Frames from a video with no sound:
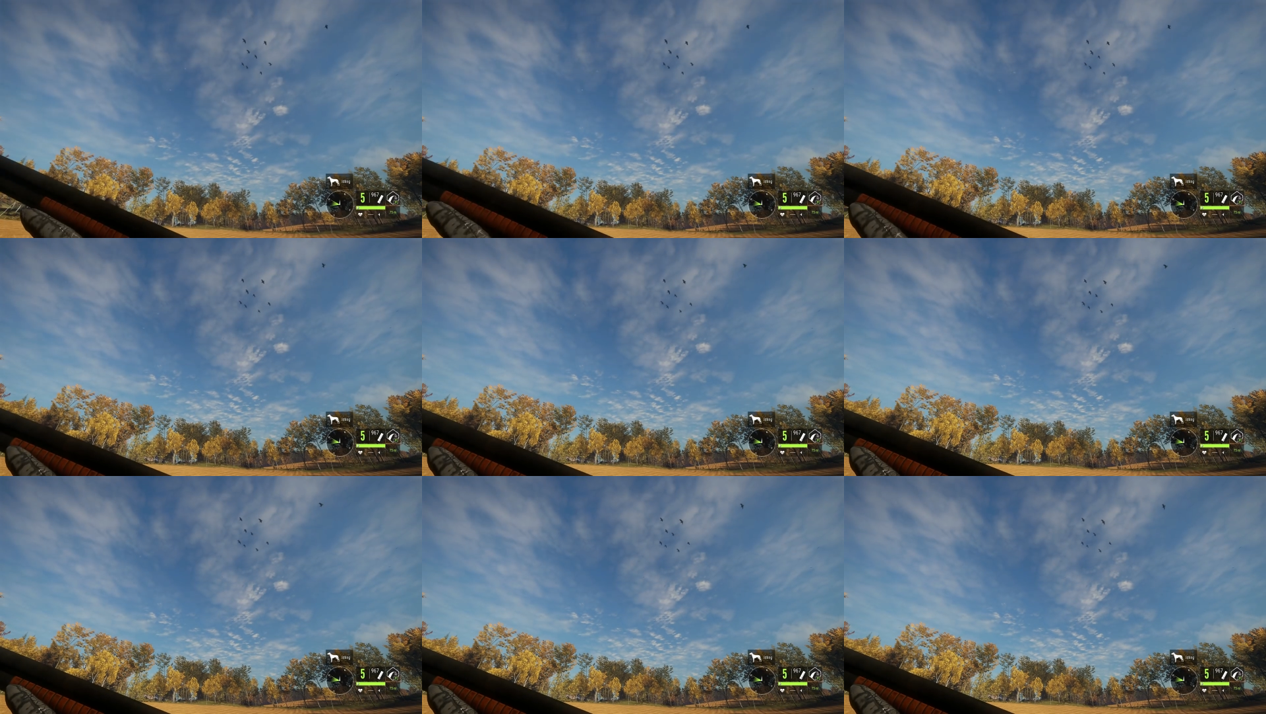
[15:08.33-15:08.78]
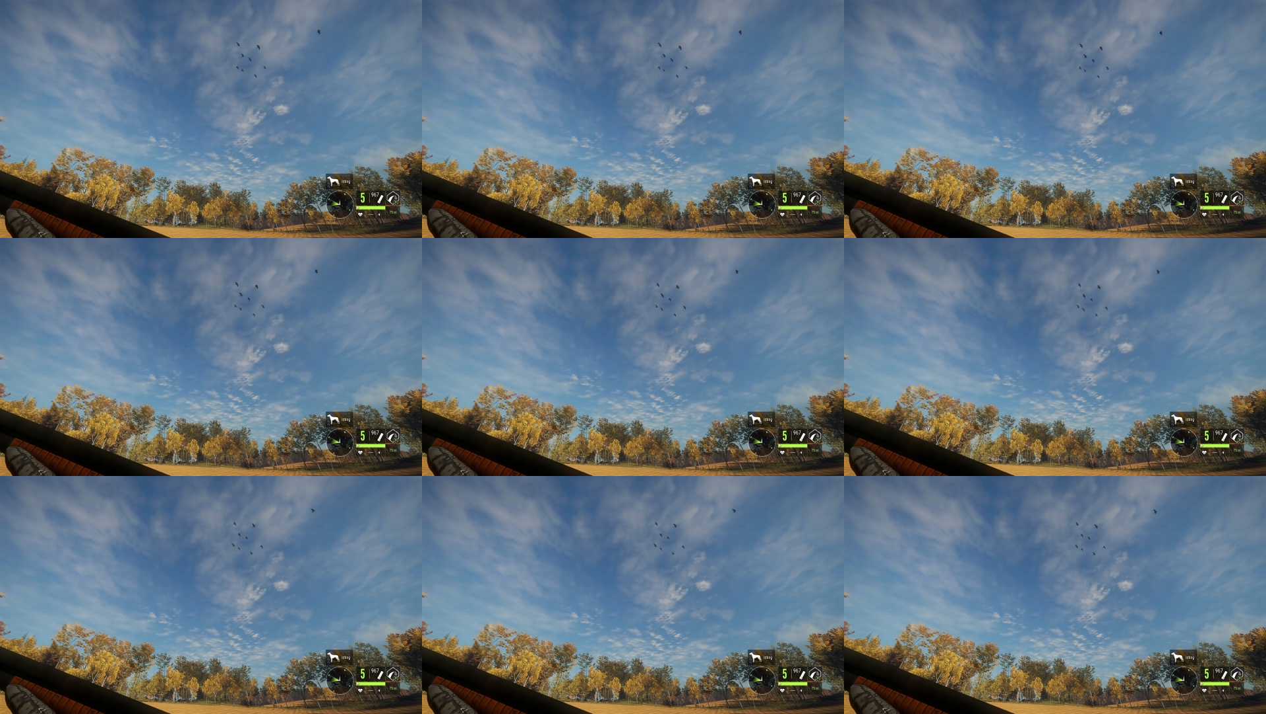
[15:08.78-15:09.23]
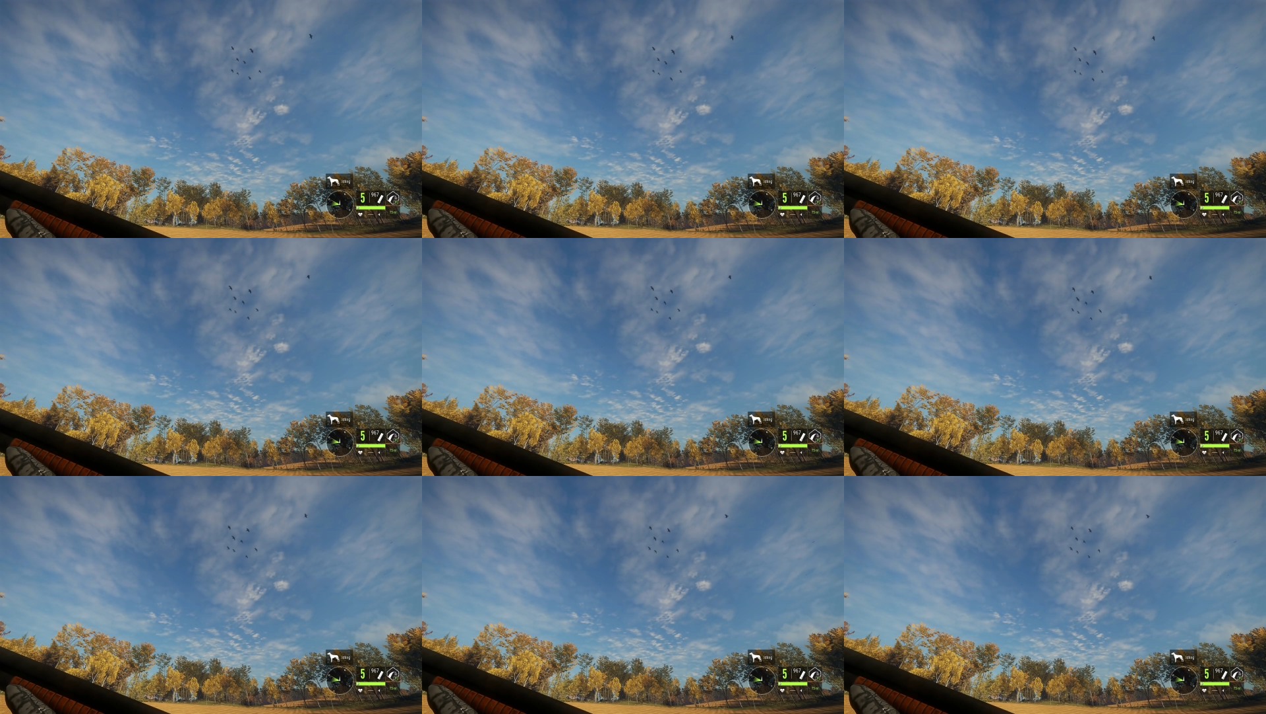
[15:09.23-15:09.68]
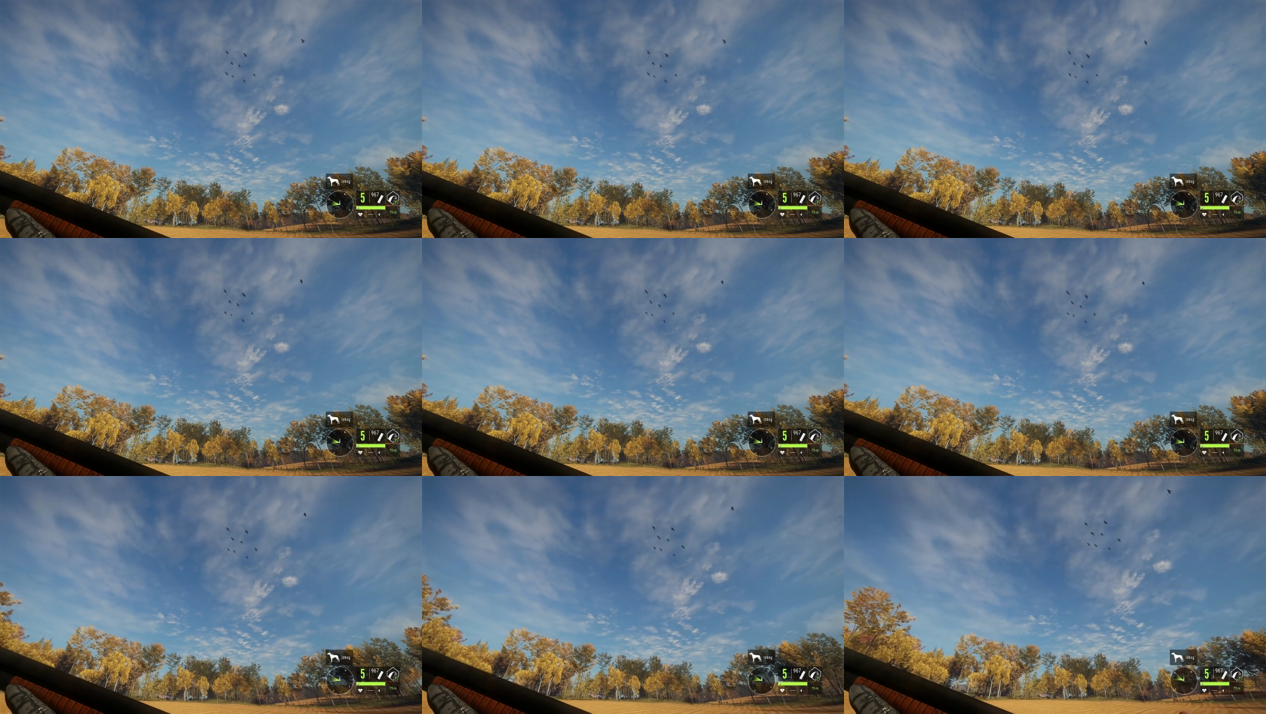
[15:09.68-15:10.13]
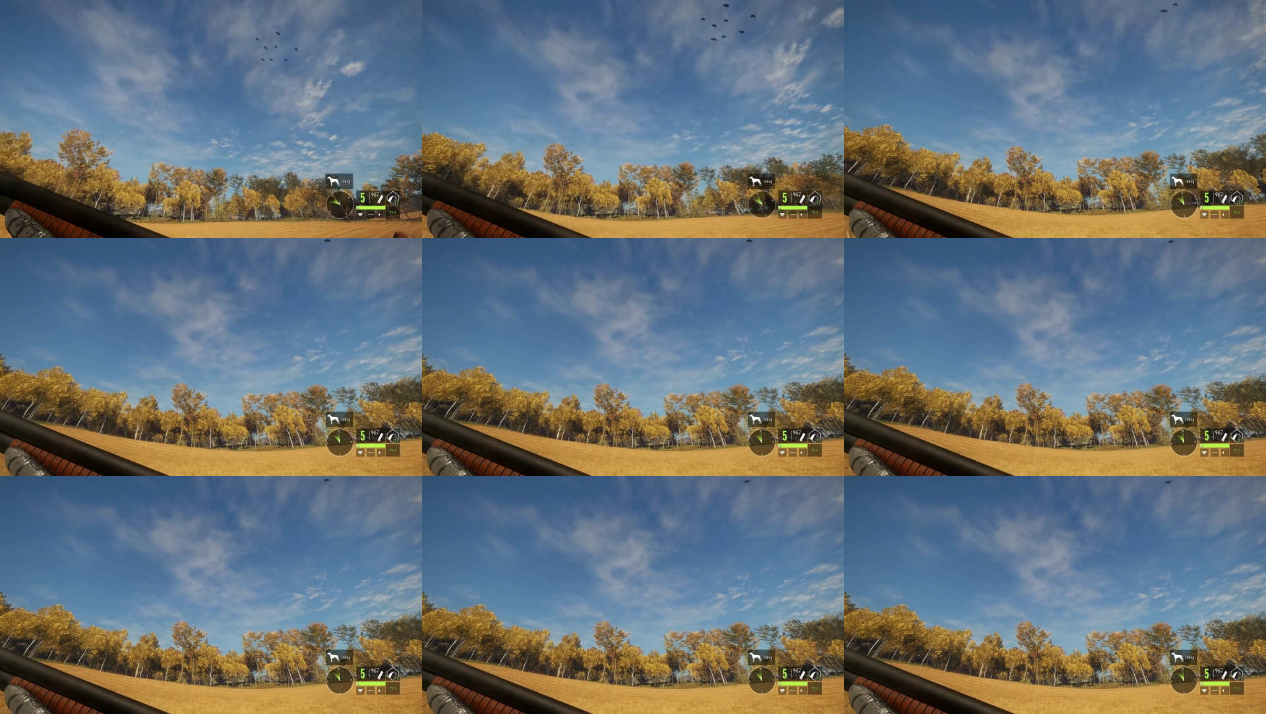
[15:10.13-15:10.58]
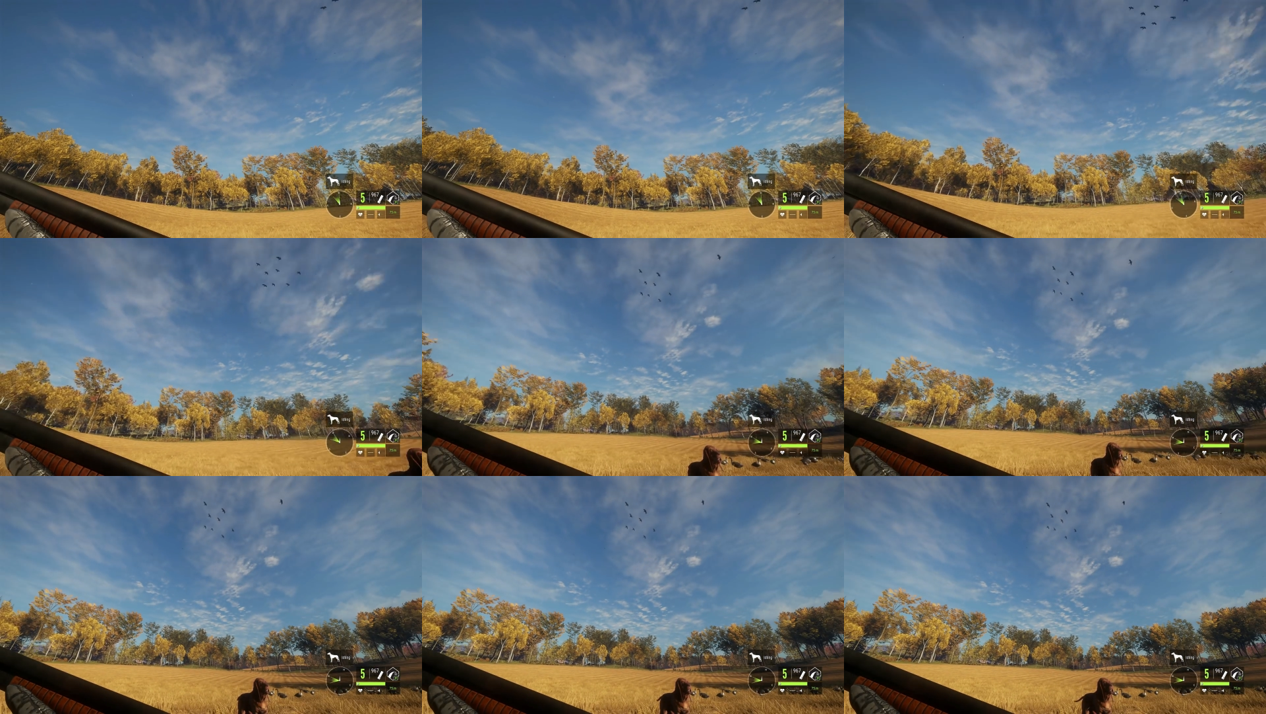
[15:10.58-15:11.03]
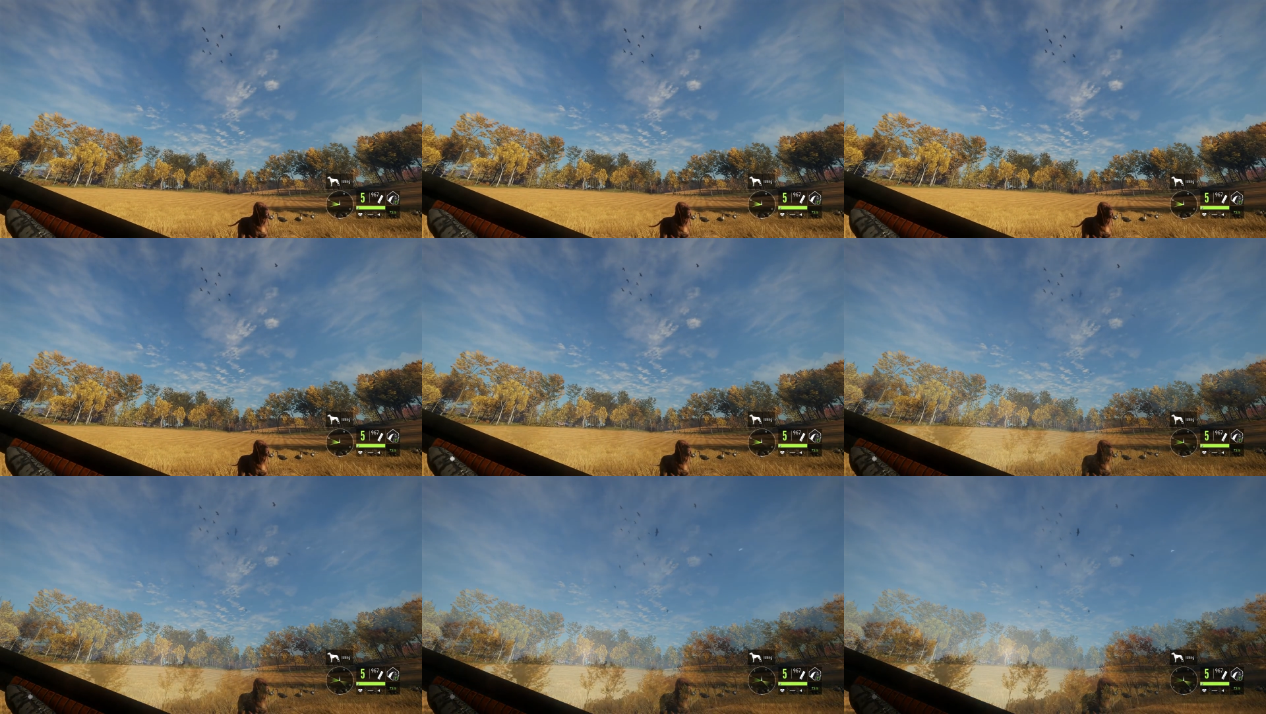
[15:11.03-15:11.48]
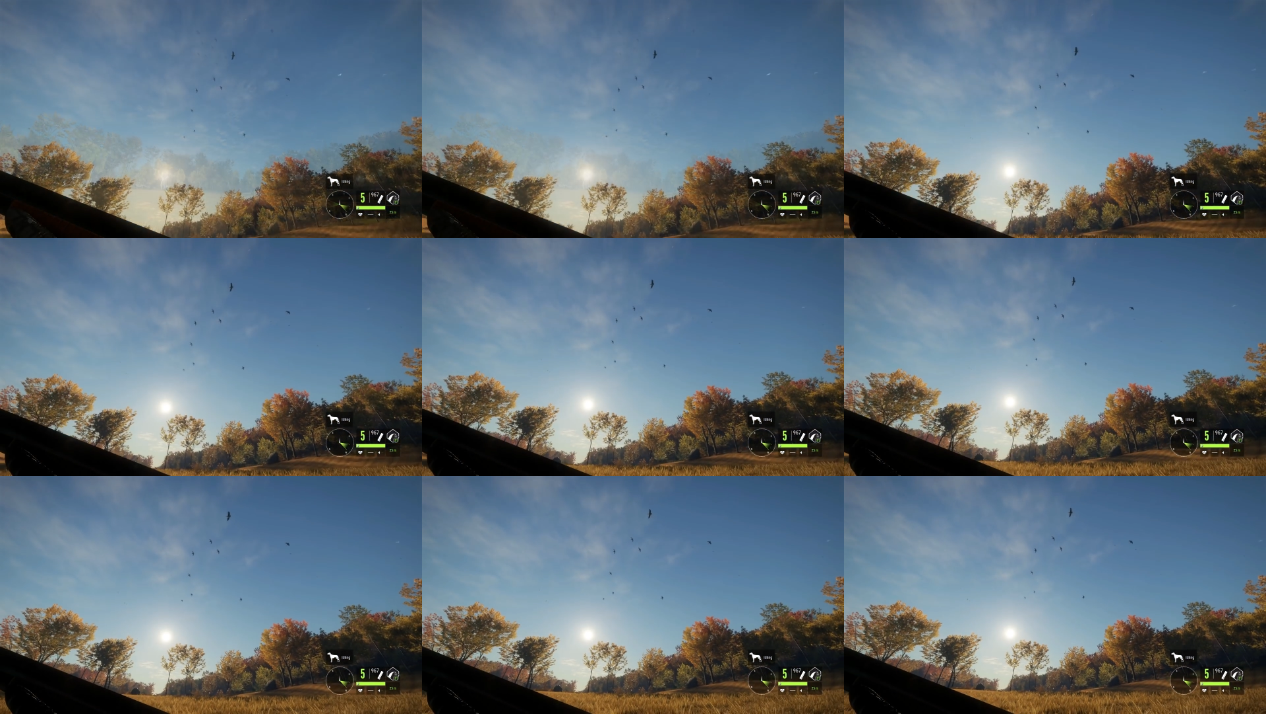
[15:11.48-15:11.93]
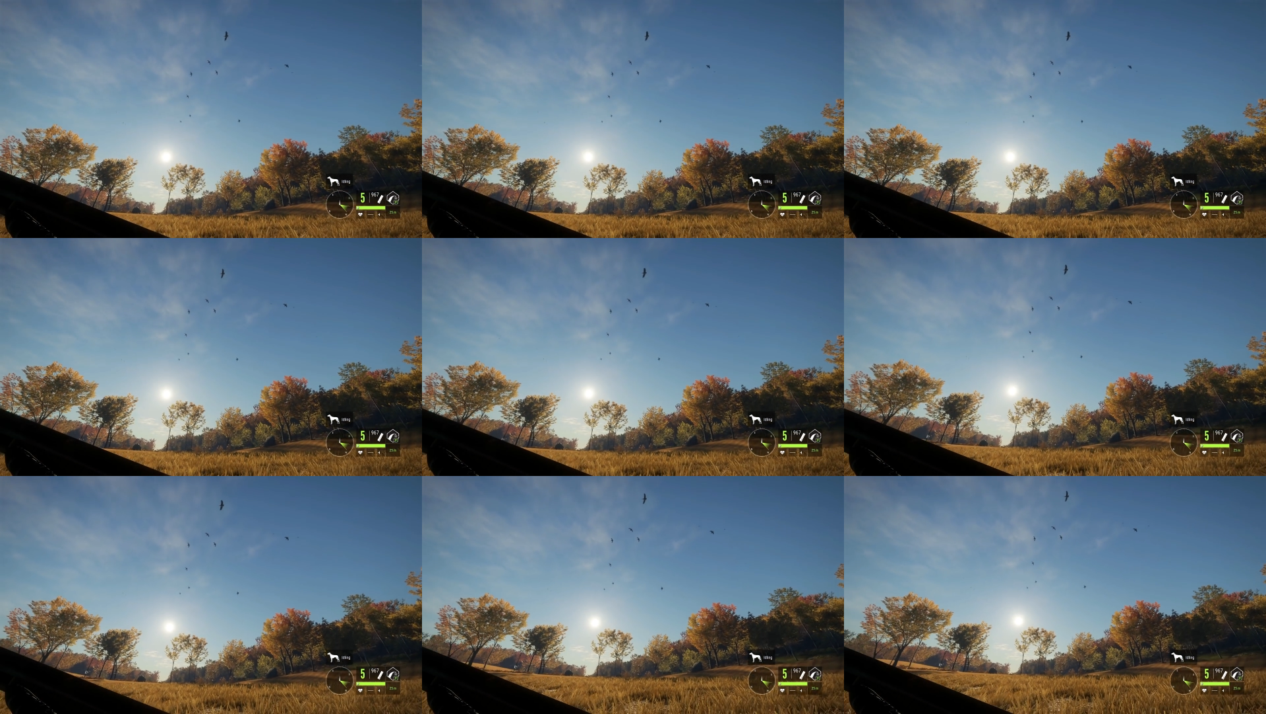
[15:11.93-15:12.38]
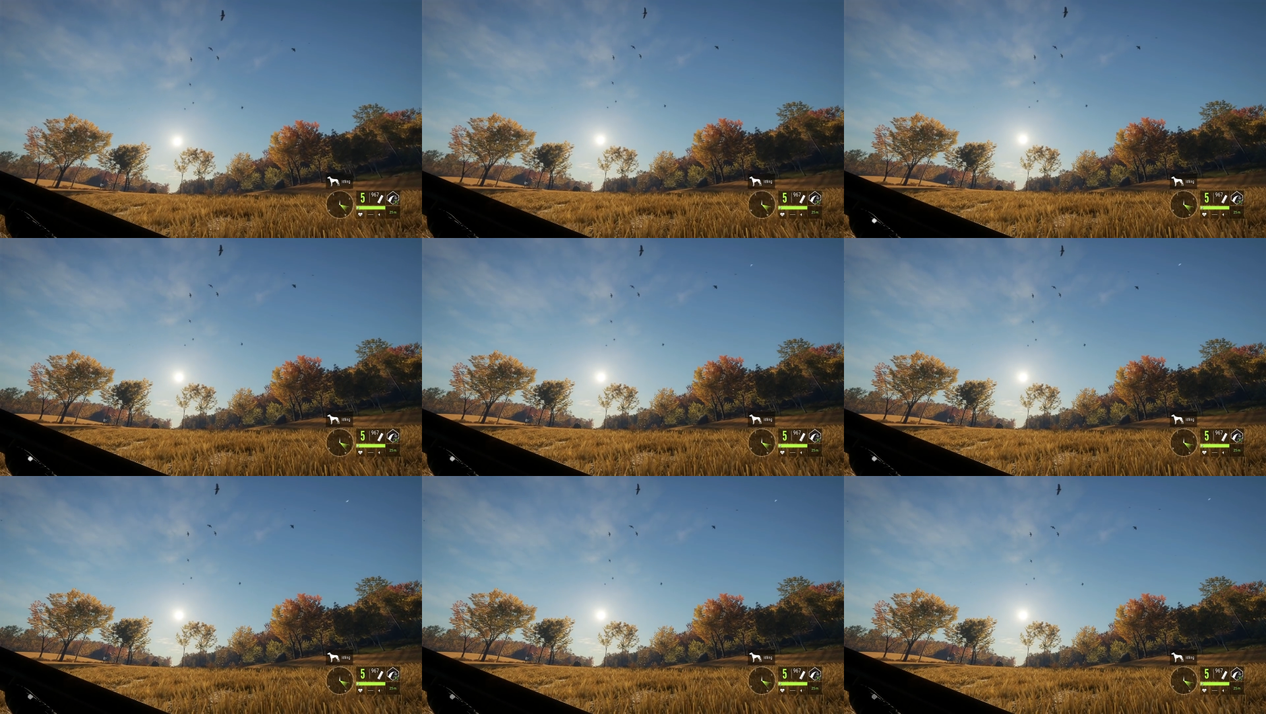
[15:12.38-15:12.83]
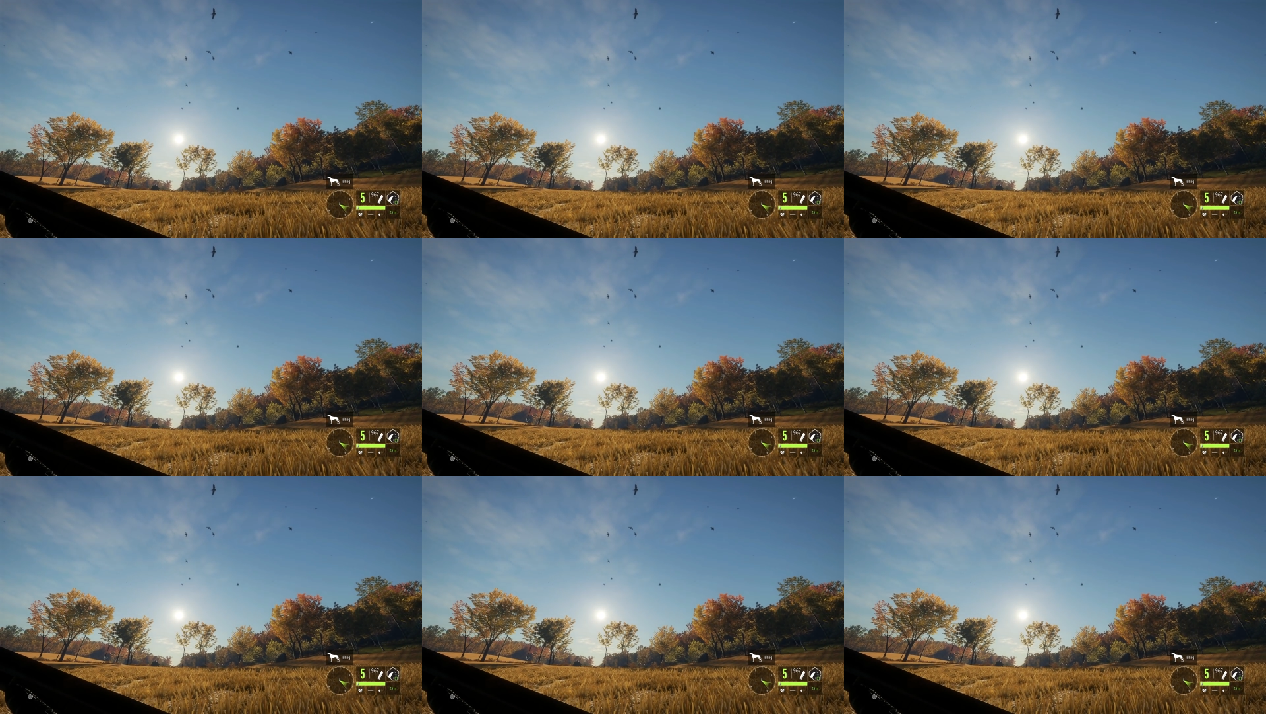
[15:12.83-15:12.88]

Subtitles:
No face is visible, so there are no lips to read.